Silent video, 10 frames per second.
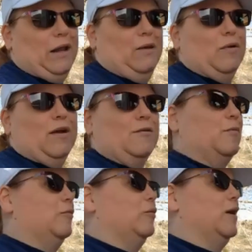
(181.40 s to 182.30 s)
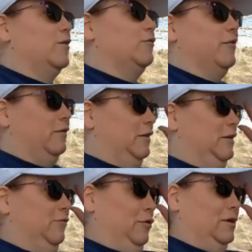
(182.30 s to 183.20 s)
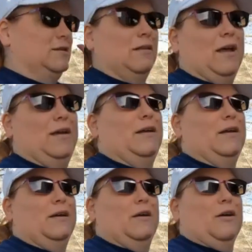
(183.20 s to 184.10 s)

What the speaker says: anyways, but we actually found a different, like,